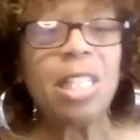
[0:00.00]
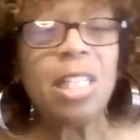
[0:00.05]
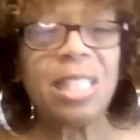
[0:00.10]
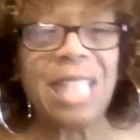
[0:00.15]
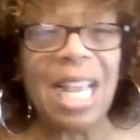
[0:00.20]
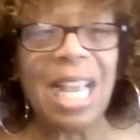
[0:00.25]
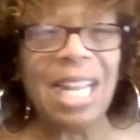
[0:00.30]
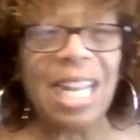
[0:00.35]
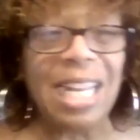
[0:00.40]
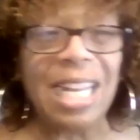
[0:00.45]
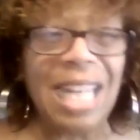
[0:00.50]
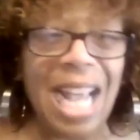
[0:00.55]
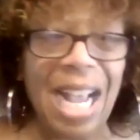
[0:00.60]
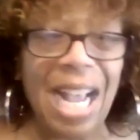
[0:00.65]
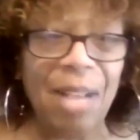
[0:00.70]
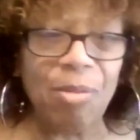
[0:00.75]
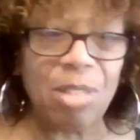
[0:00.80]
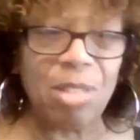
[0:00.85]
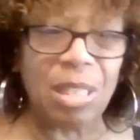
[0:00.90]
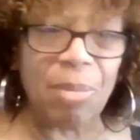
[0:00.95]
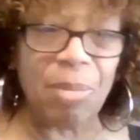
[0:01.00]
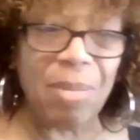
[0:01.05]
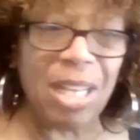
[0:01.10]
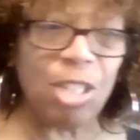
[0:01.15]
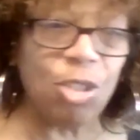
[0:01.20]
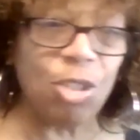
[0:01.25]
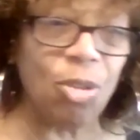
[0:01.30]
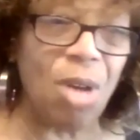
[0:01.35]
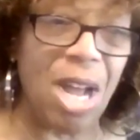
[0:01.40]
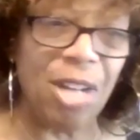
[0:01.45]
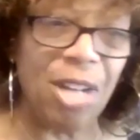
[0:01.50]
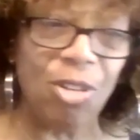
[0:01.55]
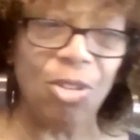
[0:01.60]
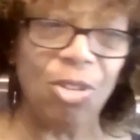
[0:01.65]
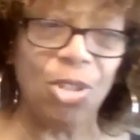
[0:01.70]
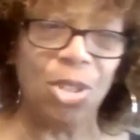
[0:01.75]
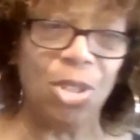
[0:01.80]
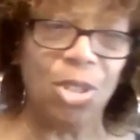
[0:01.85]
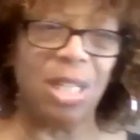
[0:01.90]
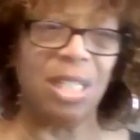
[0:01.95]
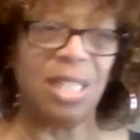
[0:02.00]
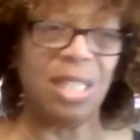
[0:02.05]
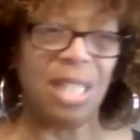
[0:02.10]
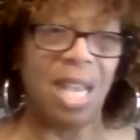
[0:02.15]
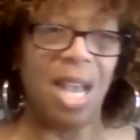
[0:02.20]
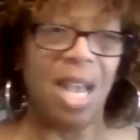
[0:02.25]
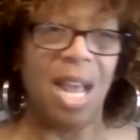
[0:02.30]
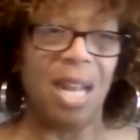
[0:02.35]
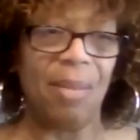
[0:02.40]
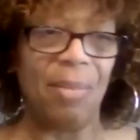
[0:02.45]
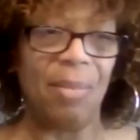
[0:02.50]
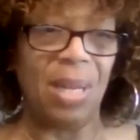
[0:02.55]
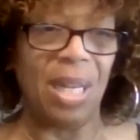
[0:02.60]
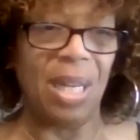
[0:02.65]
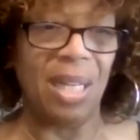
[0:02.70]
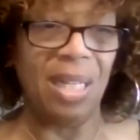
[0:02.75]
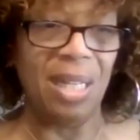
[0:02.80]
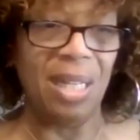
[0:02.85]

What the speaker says: say the names to make sure I knew she didn't say hi to me.